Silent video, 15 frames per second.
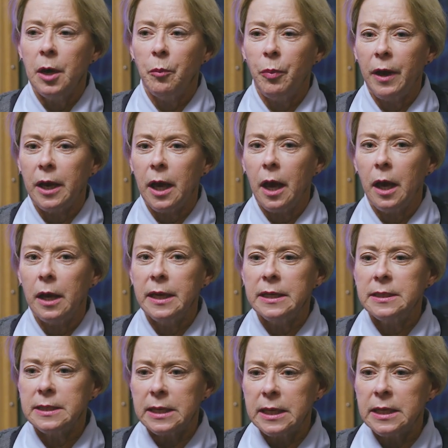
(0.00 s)
but
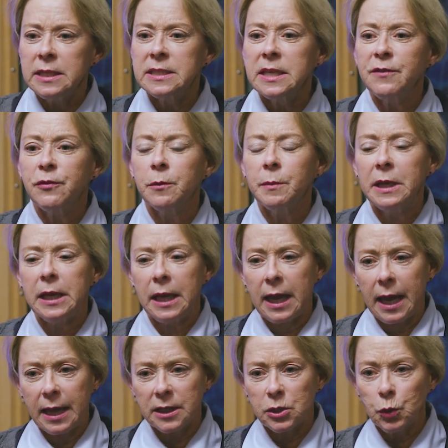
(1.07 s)
it's easy for me to
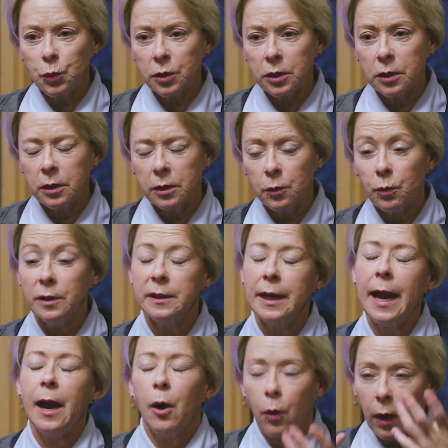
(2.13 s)
get to her. Well,
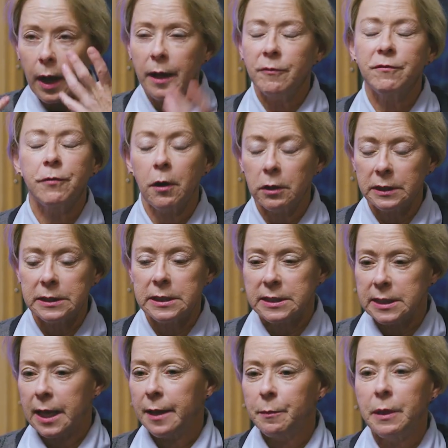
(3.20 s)
now I fall into
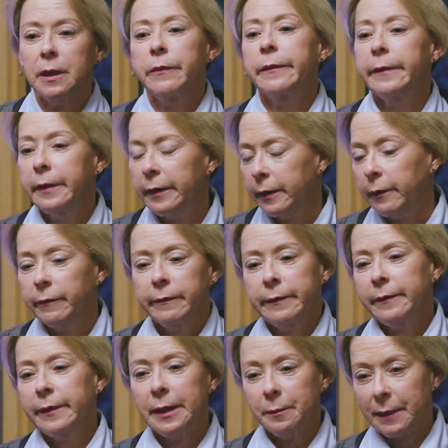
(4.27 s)
Taimi, you know,
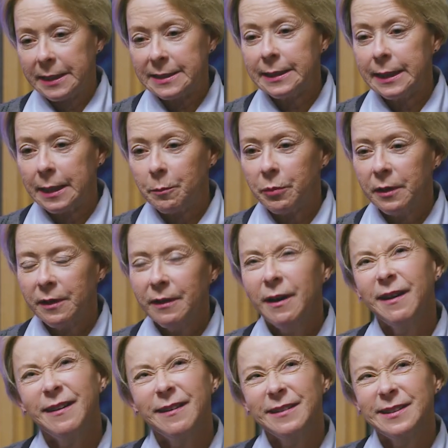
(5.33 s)
in my sleep.
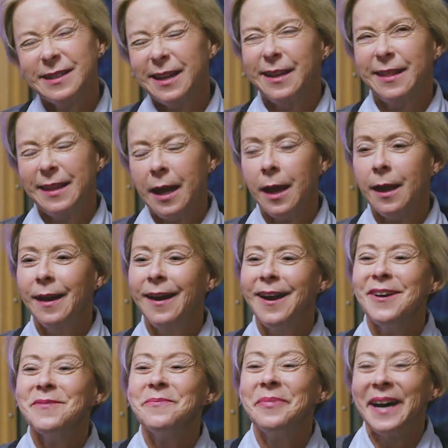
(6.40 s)
Huh, is that a thing?
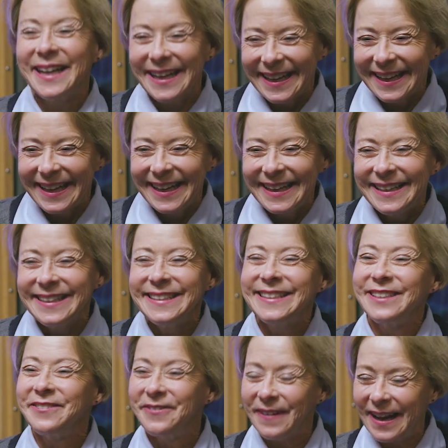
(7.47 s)
But
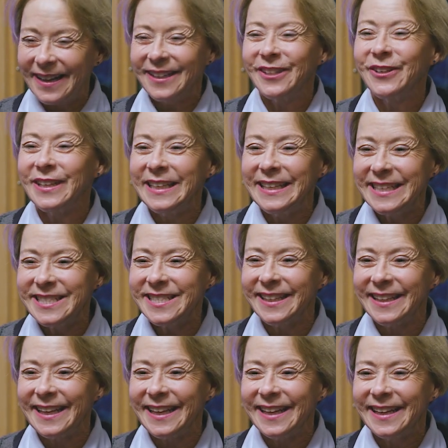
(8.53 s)
to find her
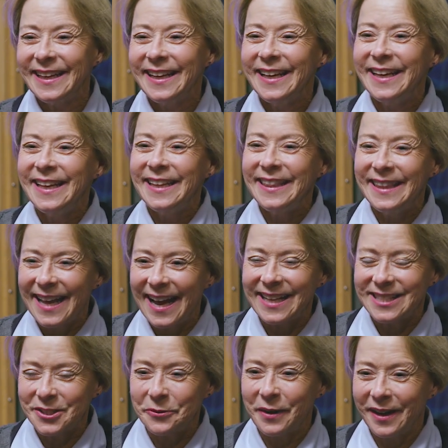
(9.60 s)
initially,
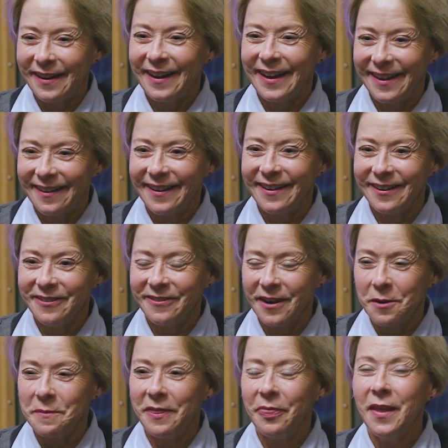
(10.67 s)
that's where I got her
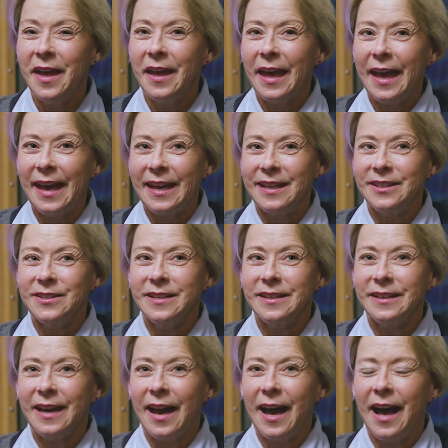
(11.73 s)
from. And, and
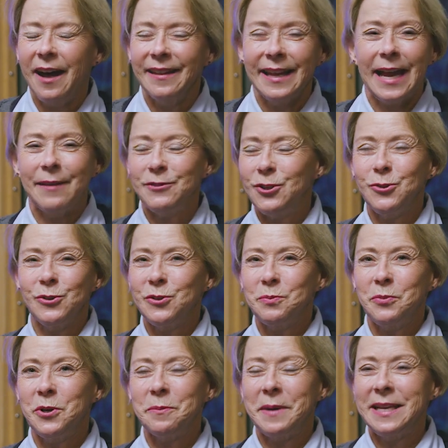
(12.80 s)
all I have to do is
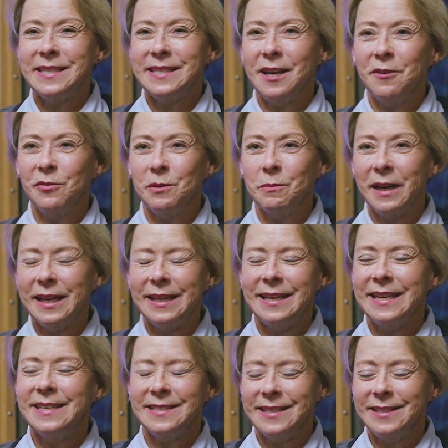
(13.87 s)
put myself in my
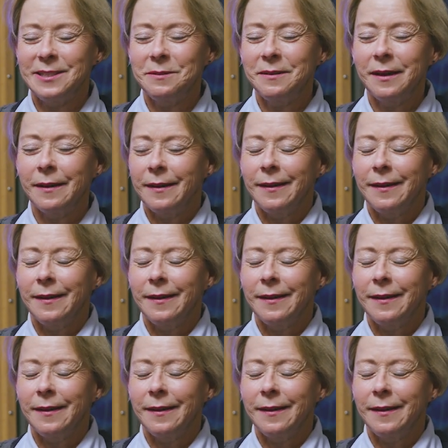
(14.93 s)
niece's